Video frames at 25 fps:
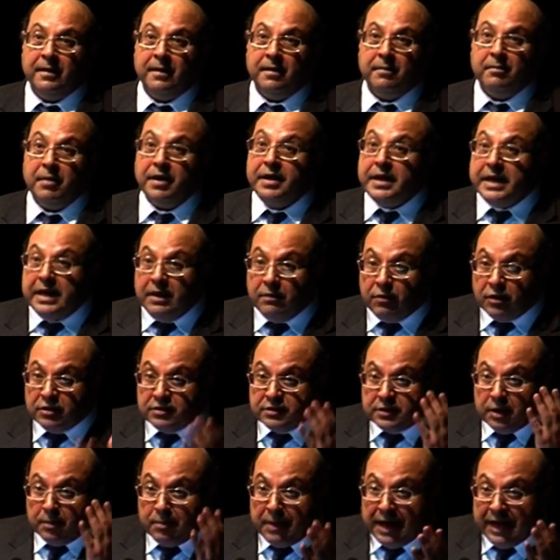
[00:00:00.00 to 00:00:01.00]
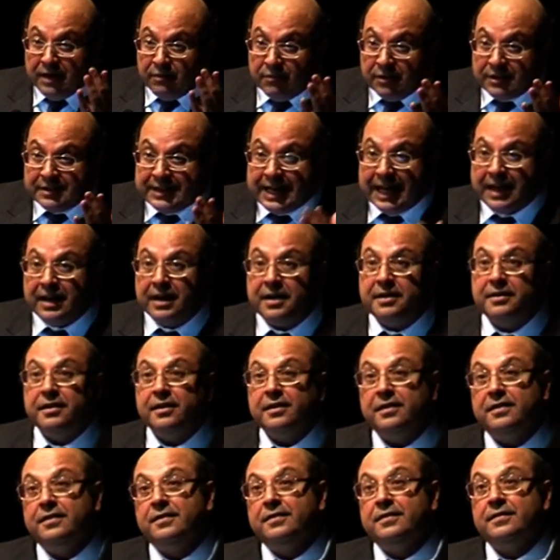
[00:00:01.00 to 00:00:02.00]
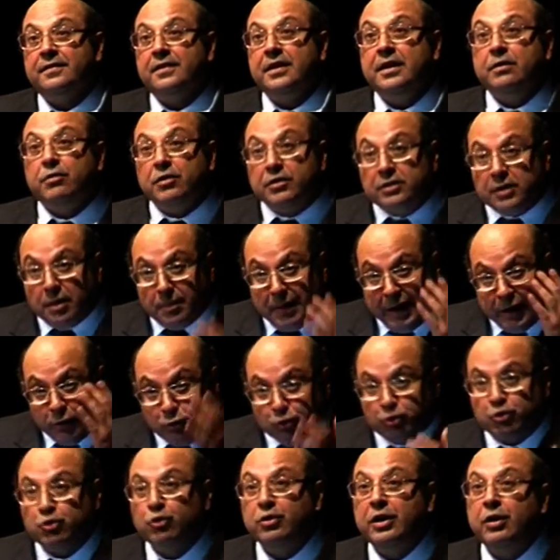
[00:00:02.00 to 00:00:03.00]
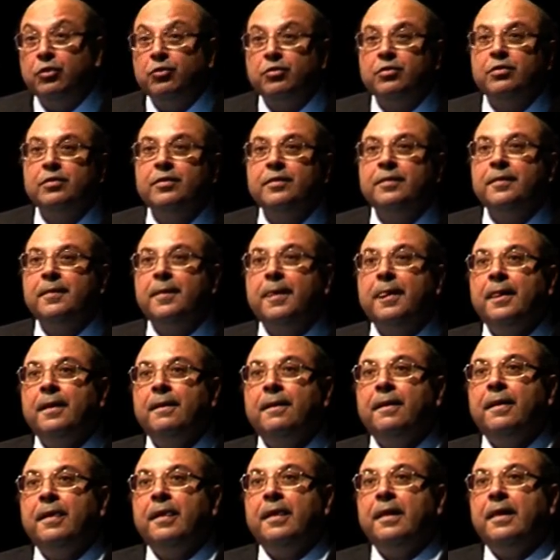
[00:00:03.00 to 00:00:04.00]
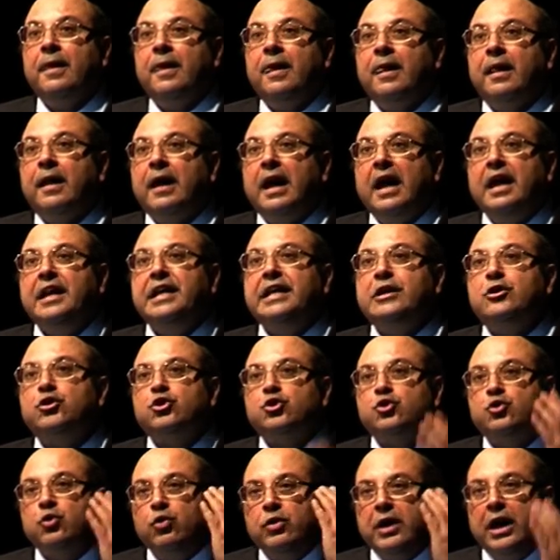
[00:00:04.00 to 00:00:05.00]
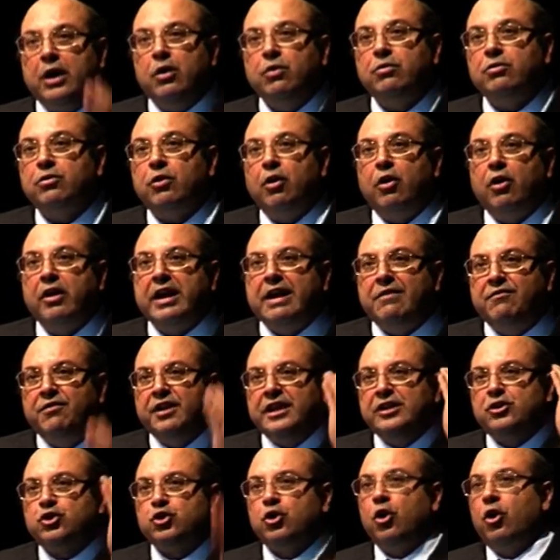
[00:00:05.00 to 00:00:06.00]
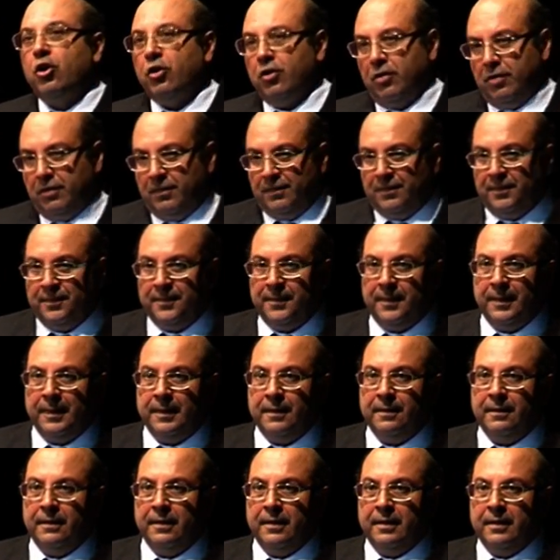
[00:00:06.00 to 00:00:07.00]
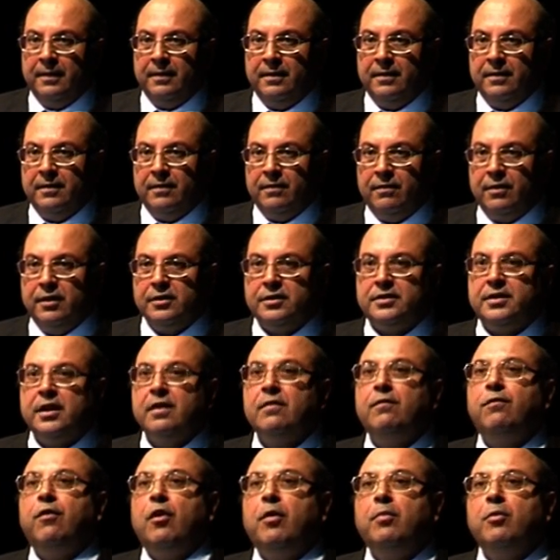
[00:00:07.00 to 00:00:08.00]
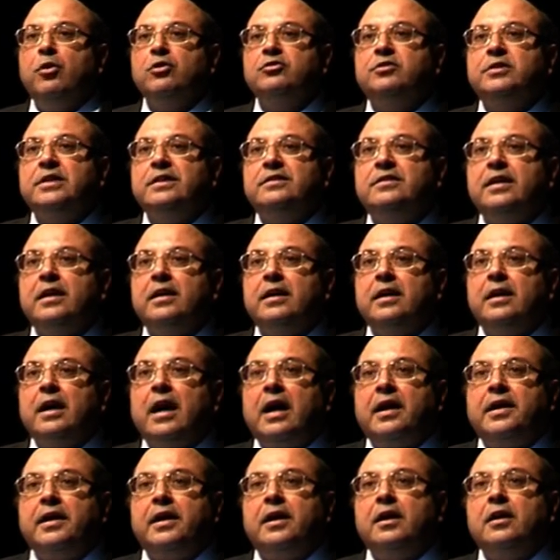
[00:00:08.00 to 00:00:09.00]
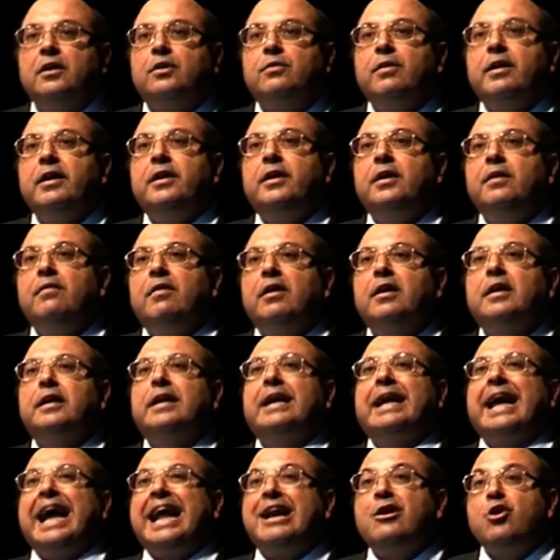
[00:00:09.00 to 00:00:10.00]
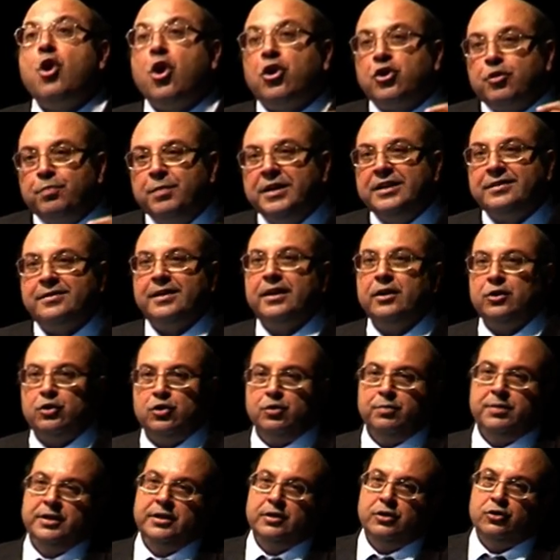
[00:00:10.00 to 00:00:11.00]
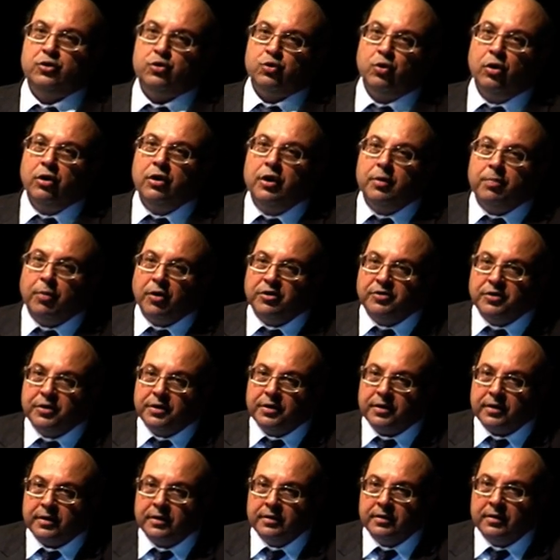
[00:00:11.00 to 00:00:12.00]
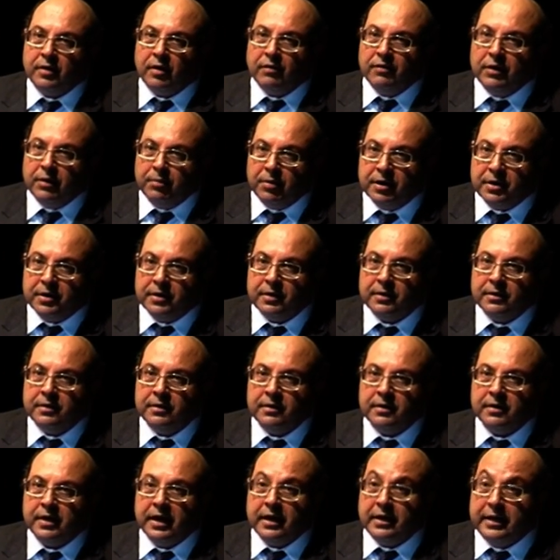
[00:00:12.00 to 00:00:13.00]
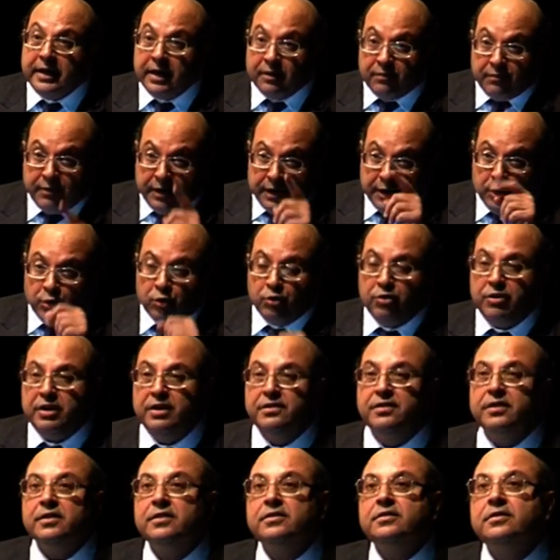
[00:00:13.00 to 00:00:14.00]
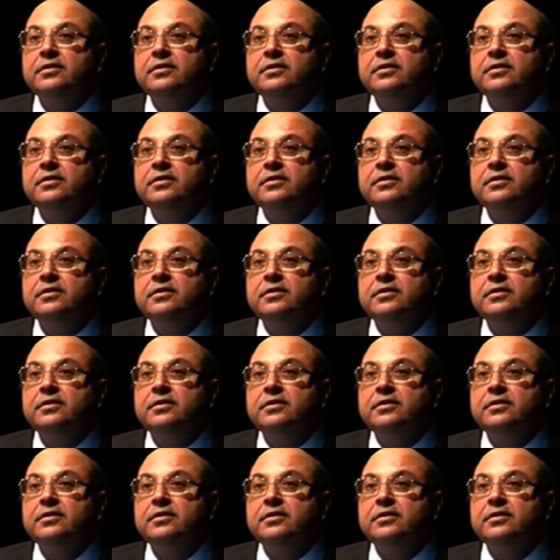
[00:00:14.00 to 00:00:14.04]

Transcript: But he was the man with character. He was the man who stood out. And he stood out on every score. First and foremost, he said, Article 21 cannot be said to be the sole repository of liberty, and gave very good reason.